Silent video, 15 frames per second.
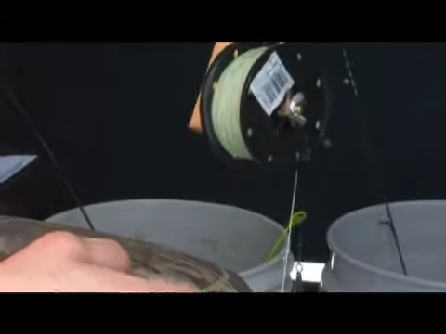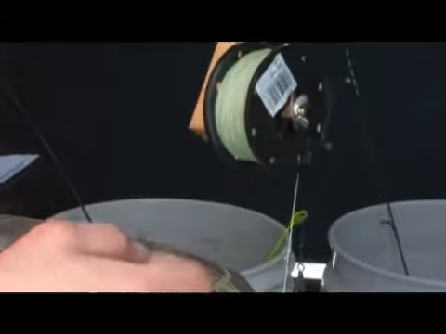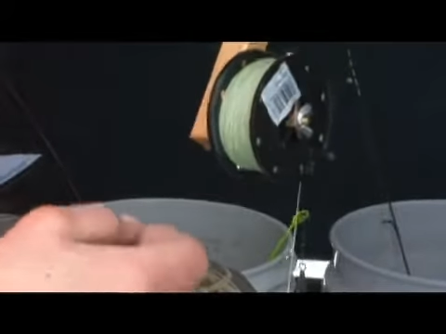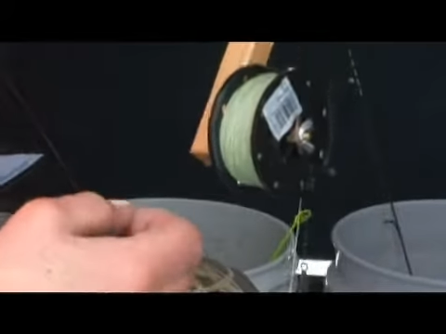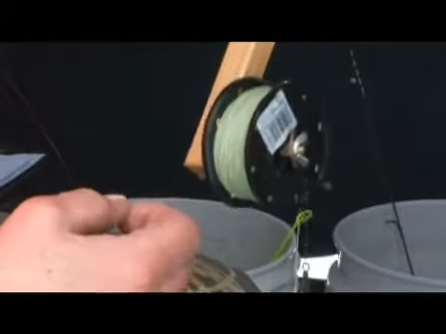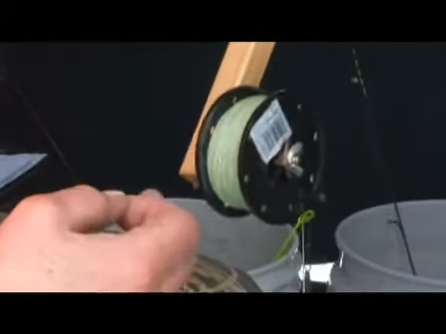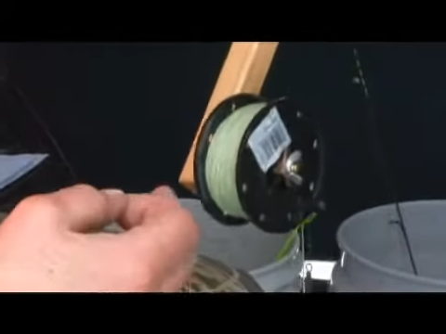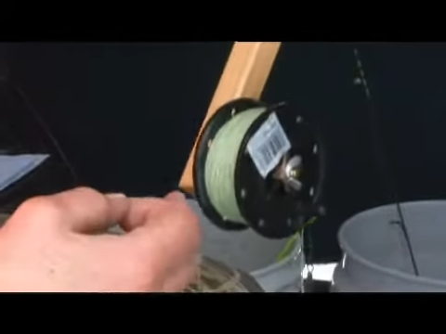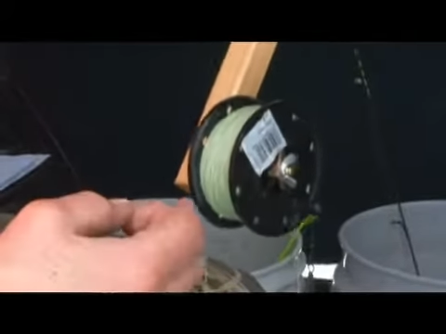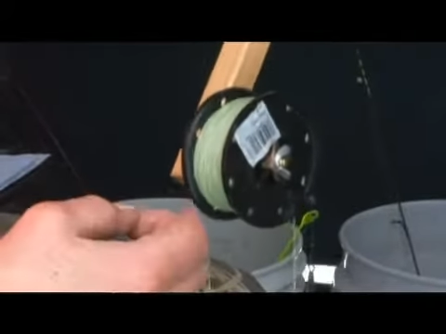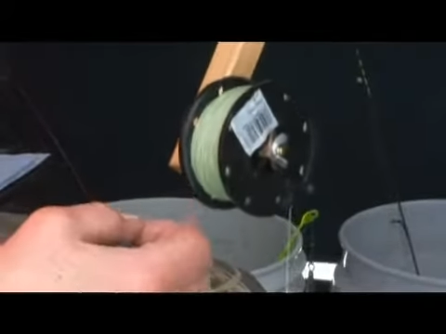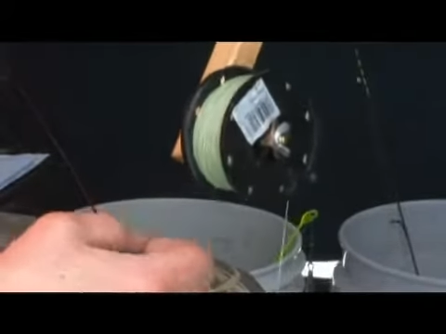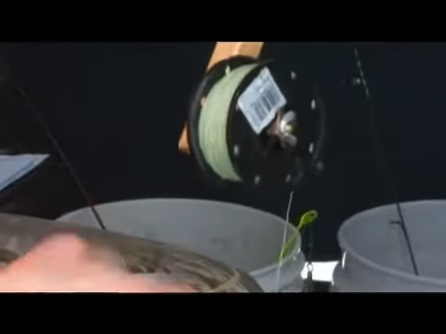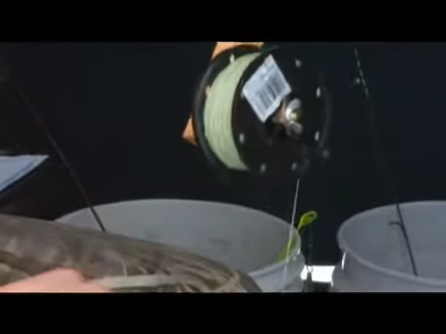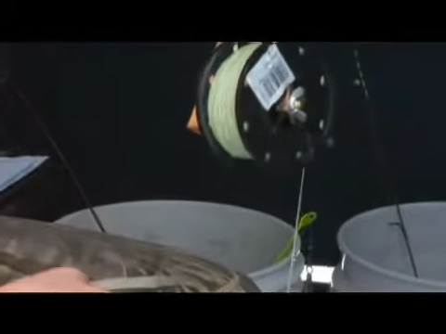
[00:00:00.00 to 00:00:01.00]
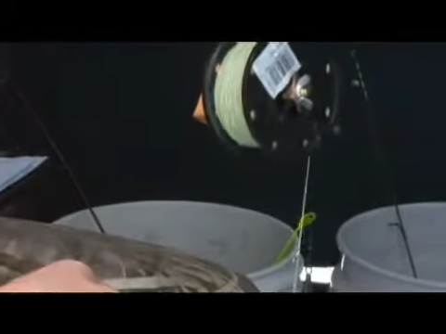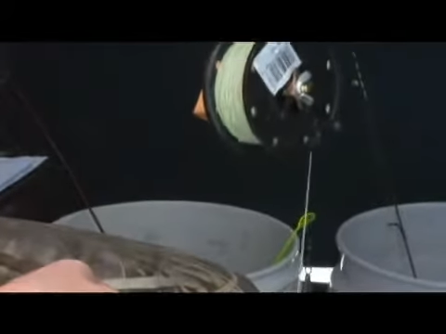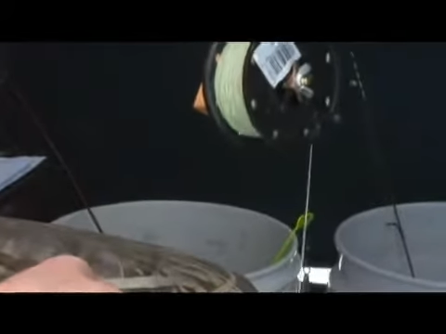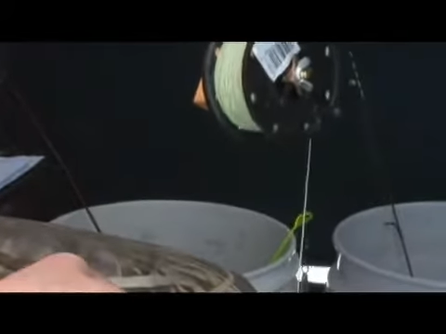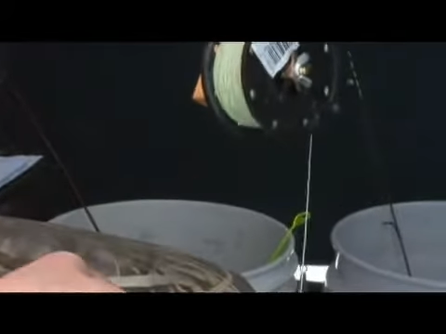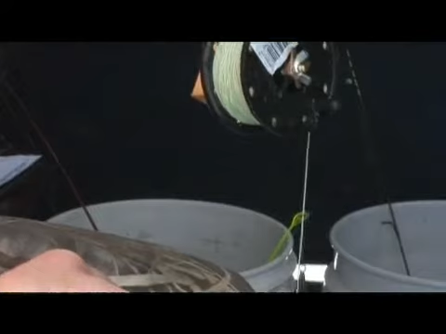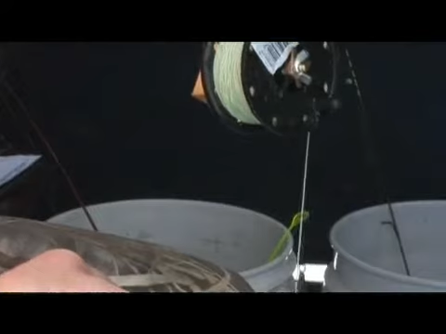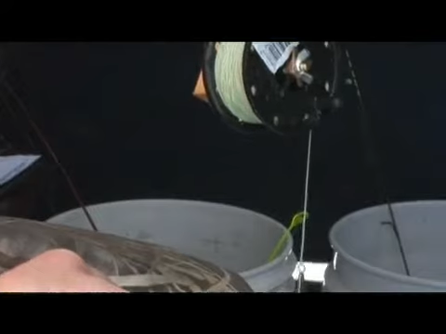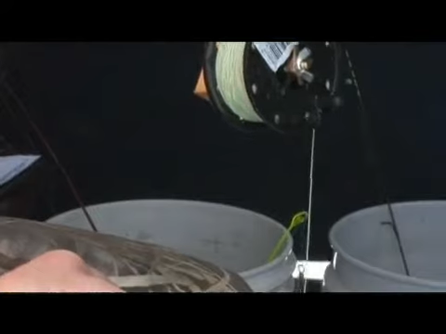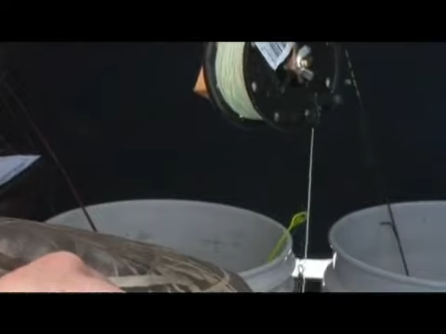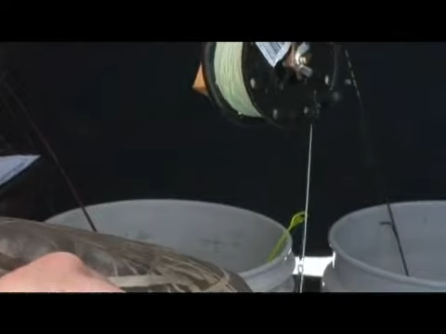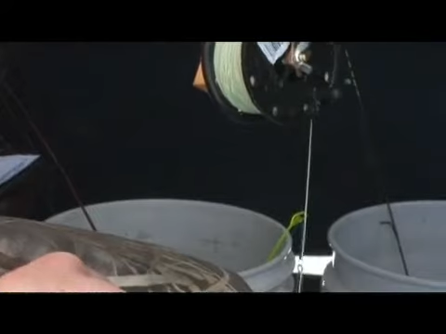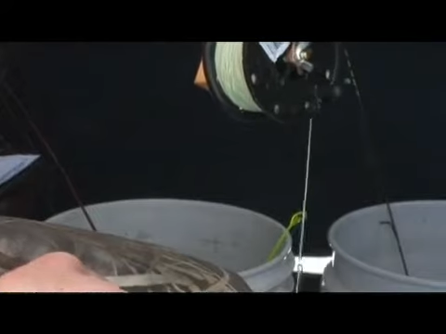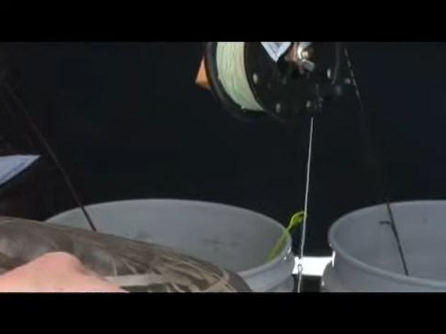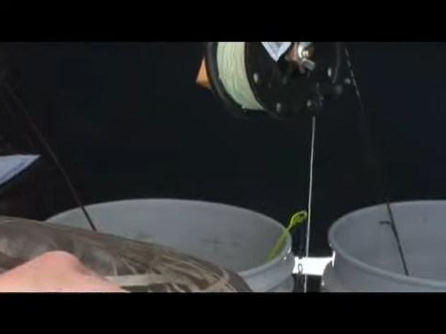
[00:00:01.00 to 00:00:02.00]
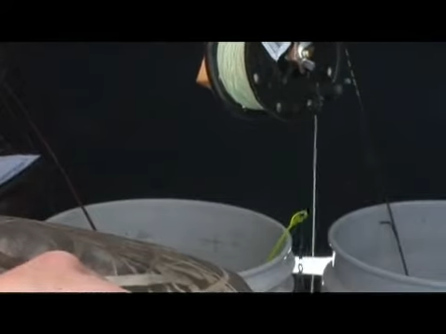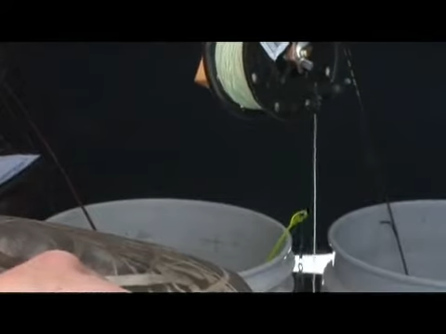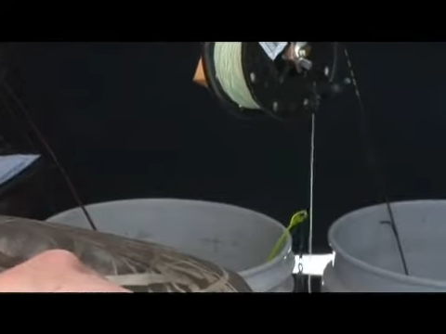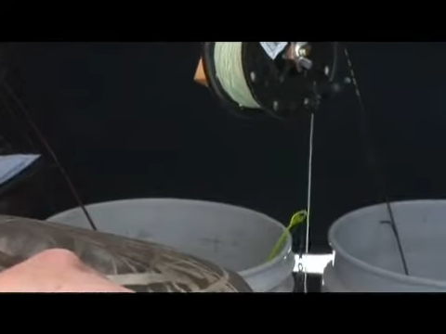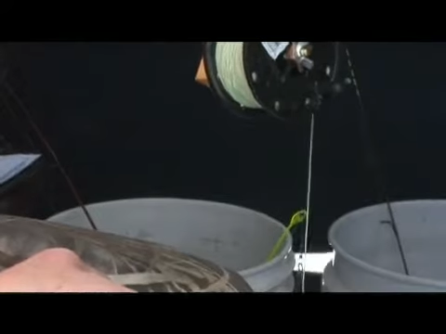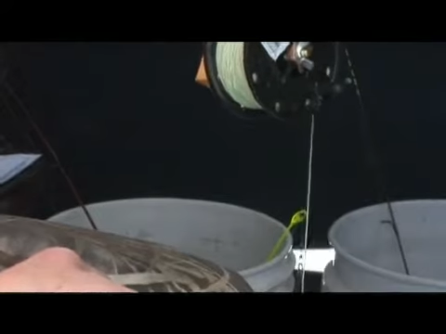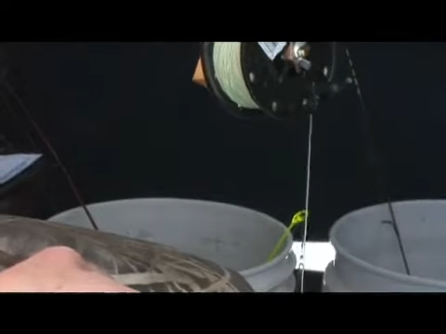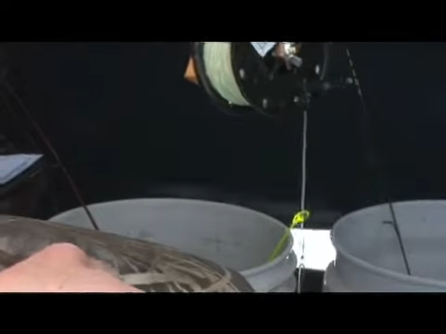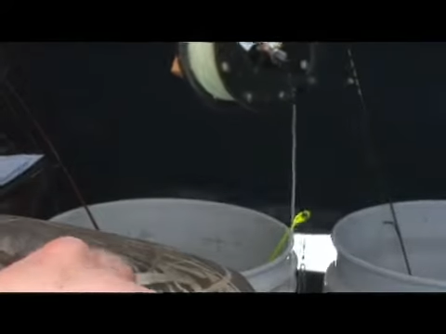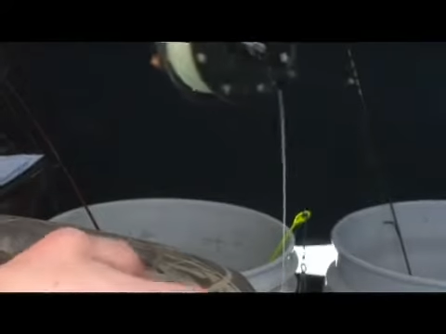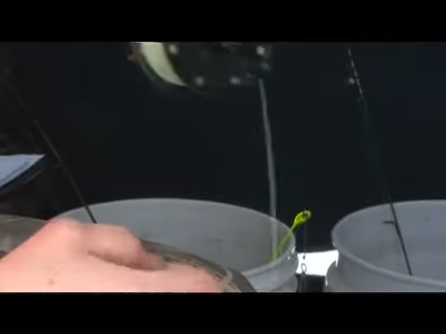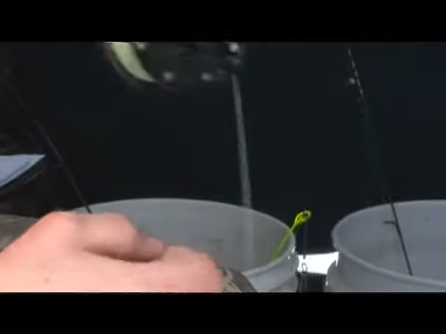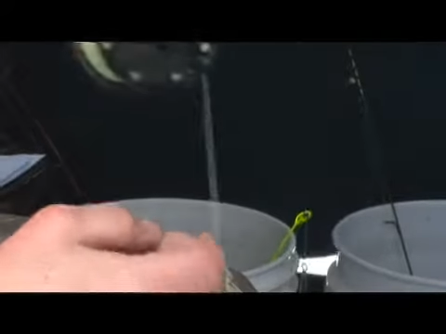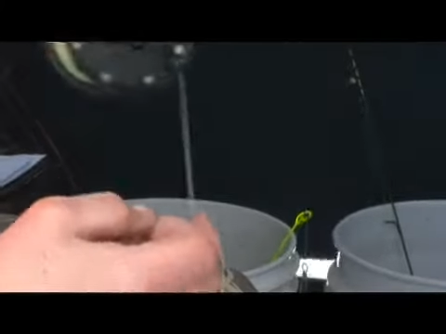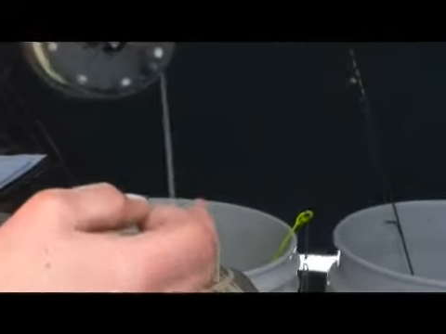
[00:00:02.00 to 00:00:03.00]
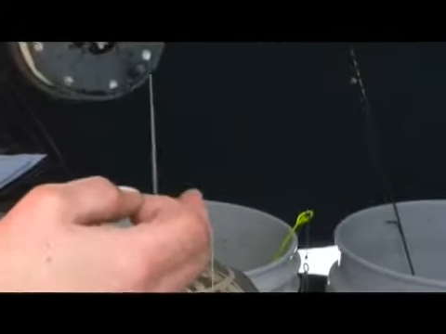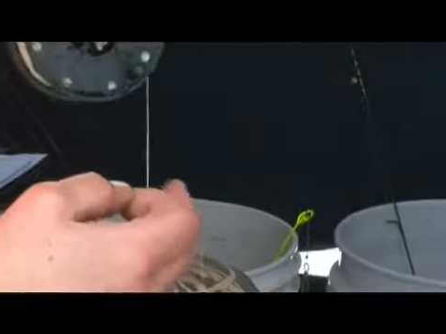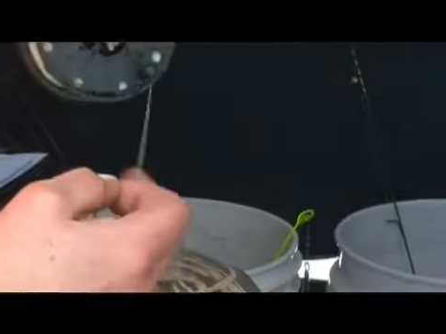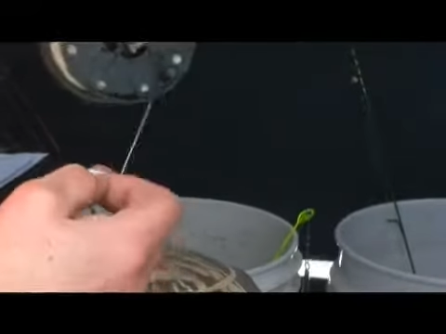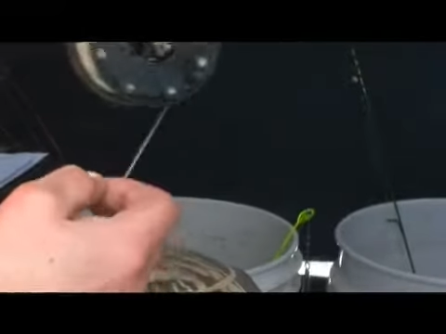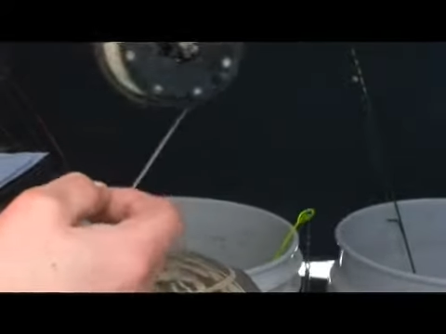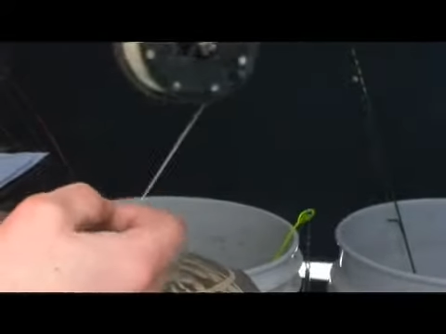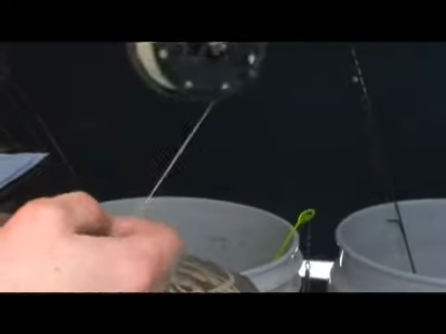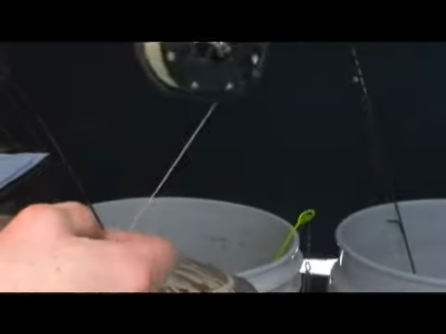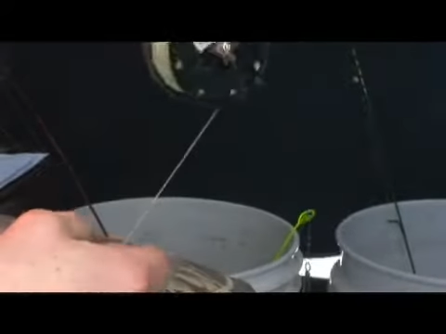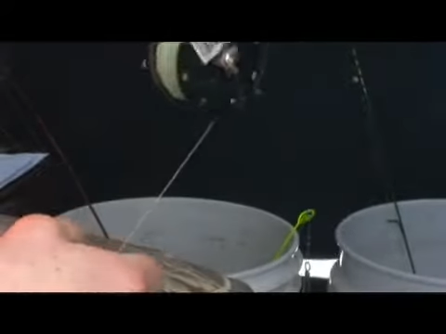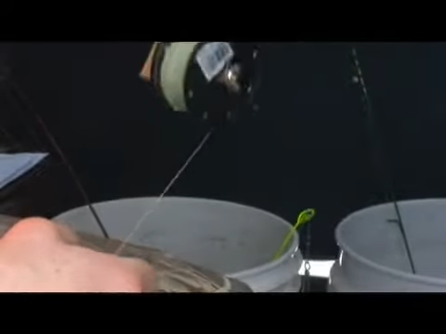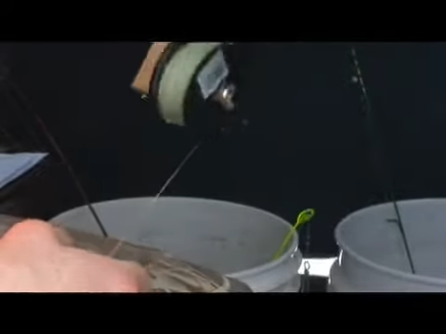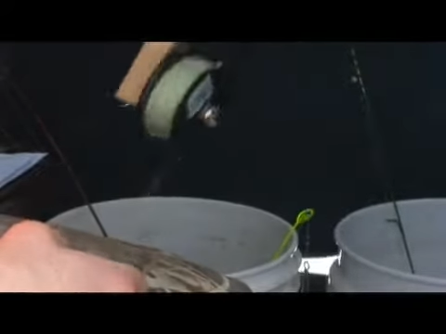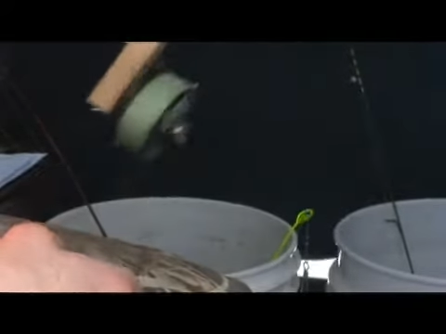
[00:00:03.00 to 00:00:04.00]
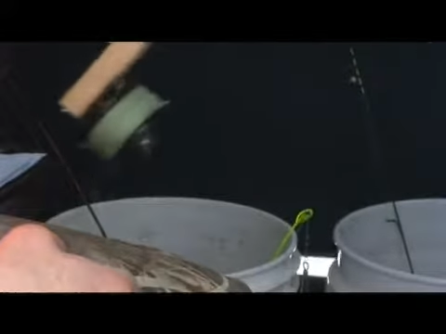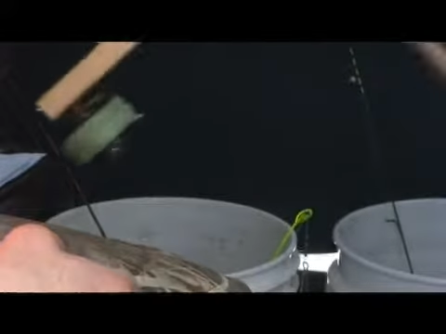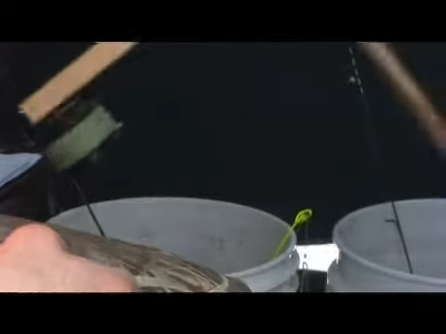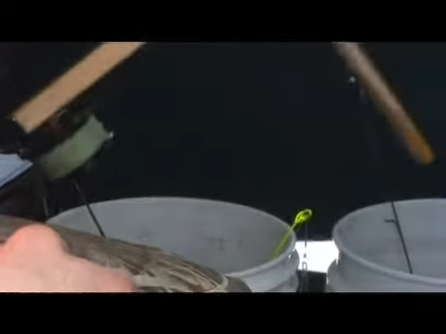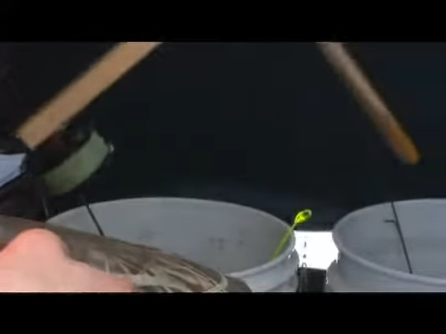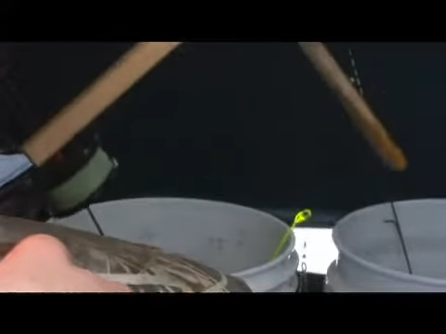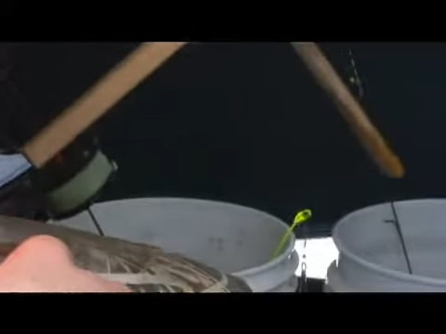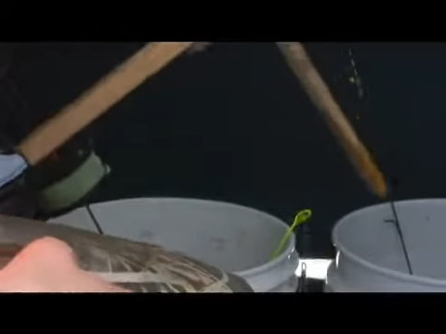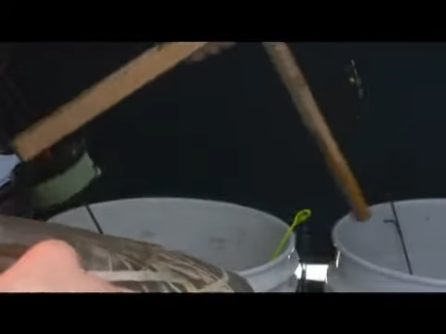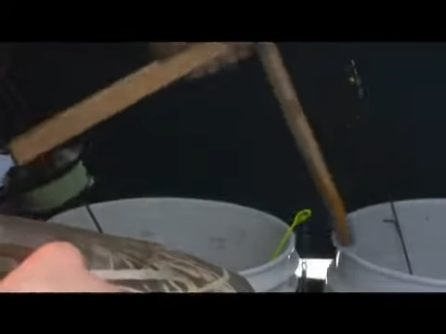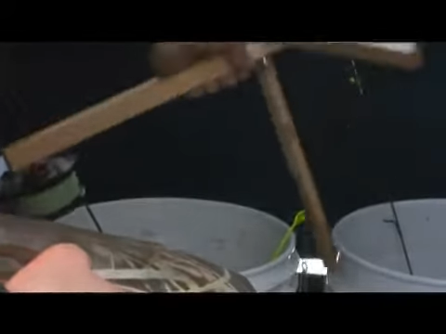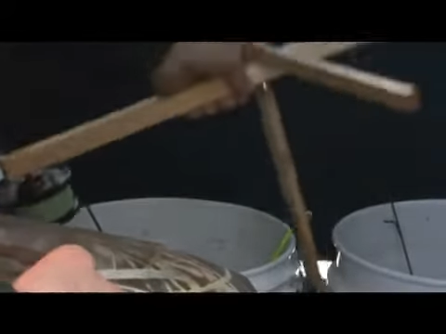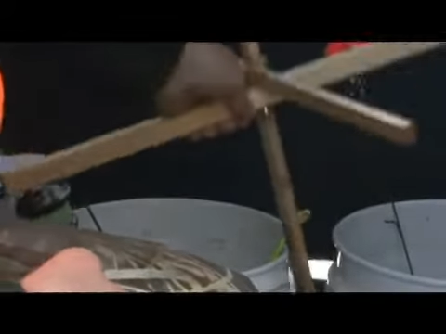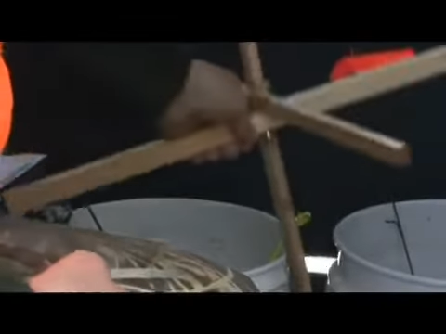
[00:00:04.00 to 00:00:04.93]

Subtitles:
[unreadable: no face in view]